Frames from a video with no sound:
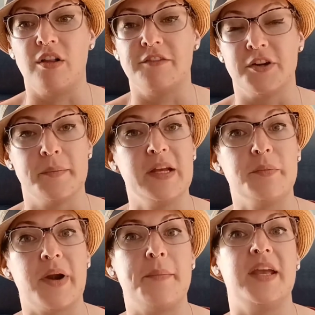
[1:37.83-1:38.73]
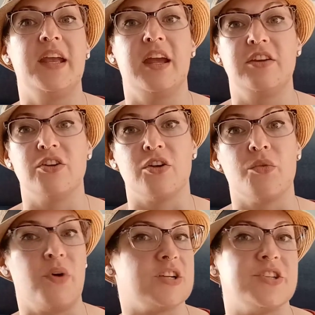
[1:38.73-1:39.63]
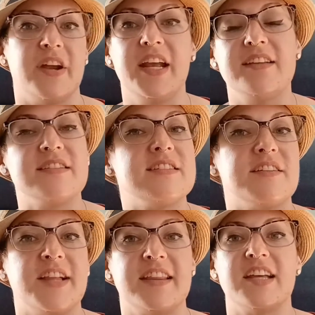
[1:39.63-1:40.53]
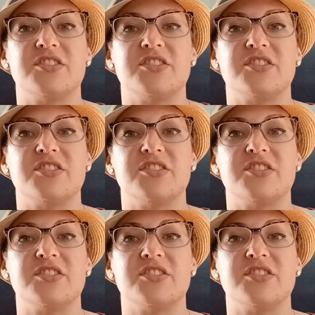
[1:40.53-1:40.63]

of your meal prepping and you're washing your hands and stuff like that,